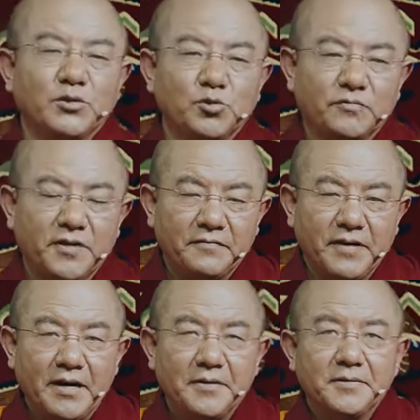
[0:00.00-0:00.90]
and the
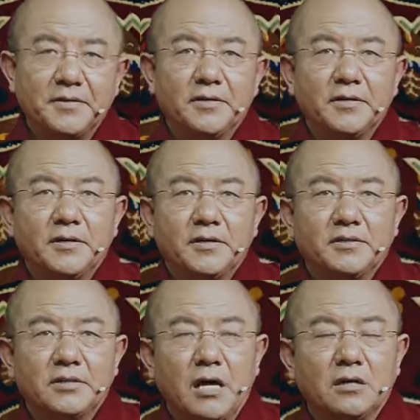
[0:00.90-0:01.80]
day
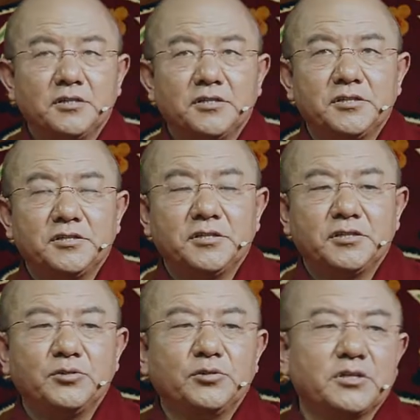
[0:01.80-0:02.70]

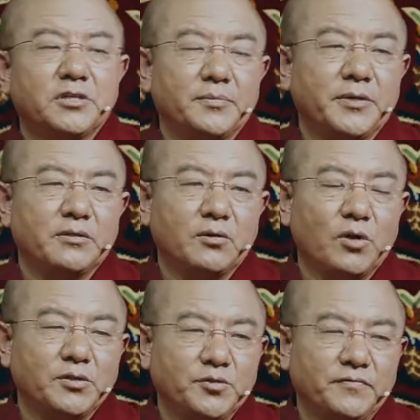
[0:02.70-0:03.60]
before, it
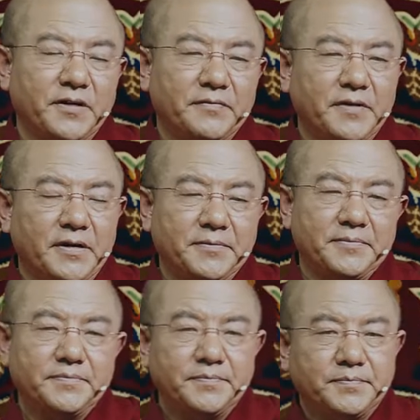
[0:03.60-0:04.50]
was
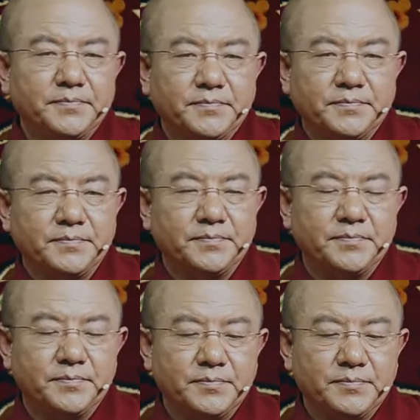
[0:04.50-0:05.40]
on the
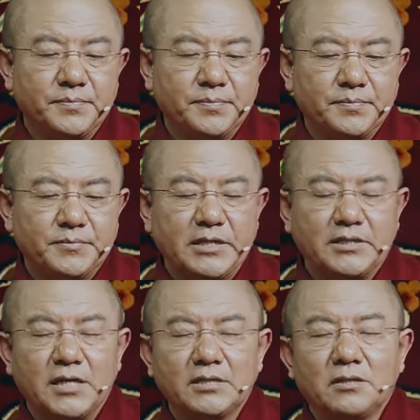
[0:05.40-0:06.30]
topic of theory
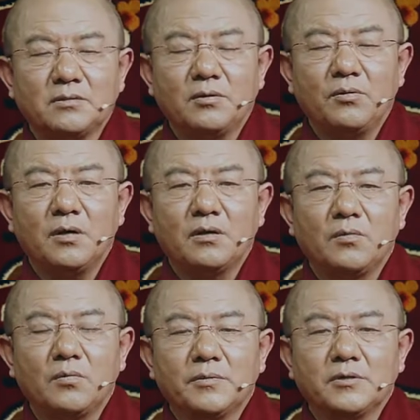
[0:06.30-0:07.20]
of how
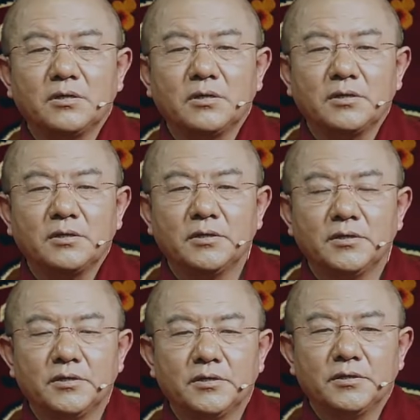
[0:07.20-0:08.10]
to visualize as
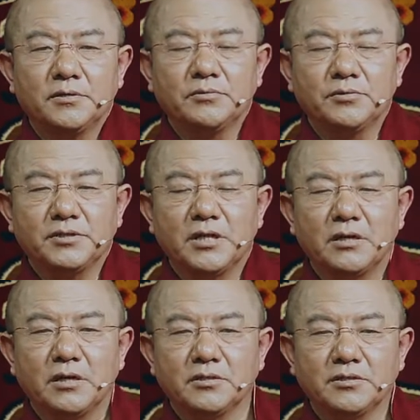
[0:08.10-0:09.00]
well as the
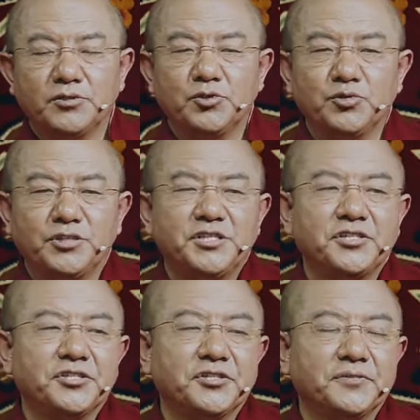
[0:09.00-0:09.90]
actual practice.
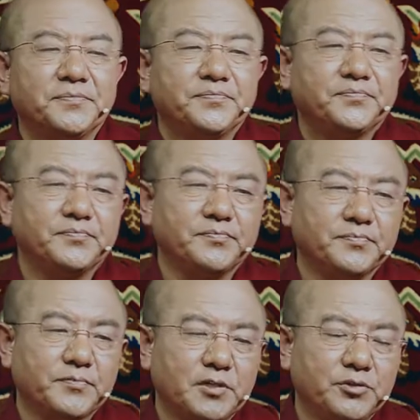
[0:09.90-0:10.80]

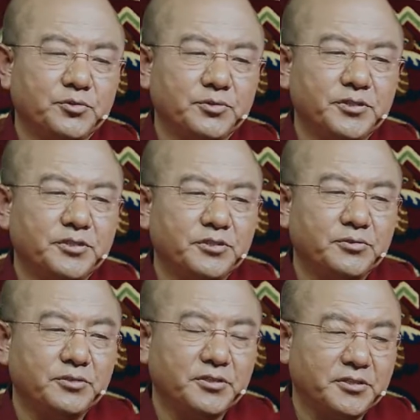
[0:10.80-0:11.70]
The actual
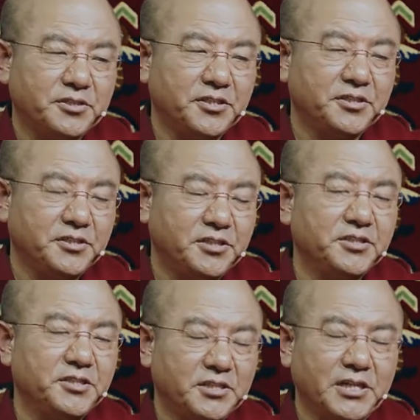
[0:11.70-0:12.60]
practice of
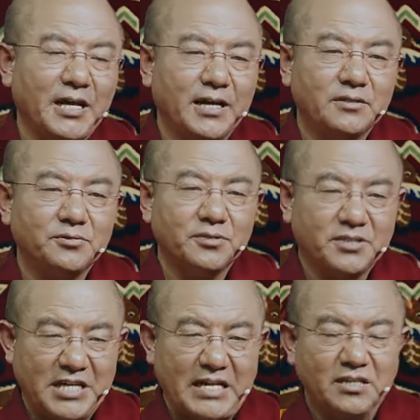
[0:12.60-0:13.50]
shamatha,
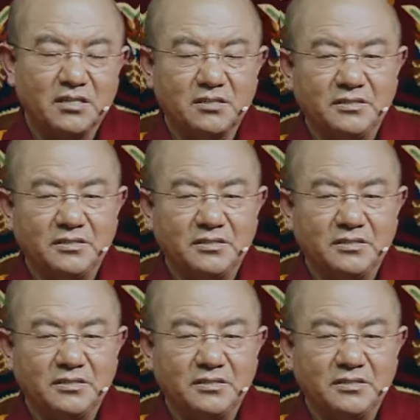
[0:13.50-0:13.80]
which is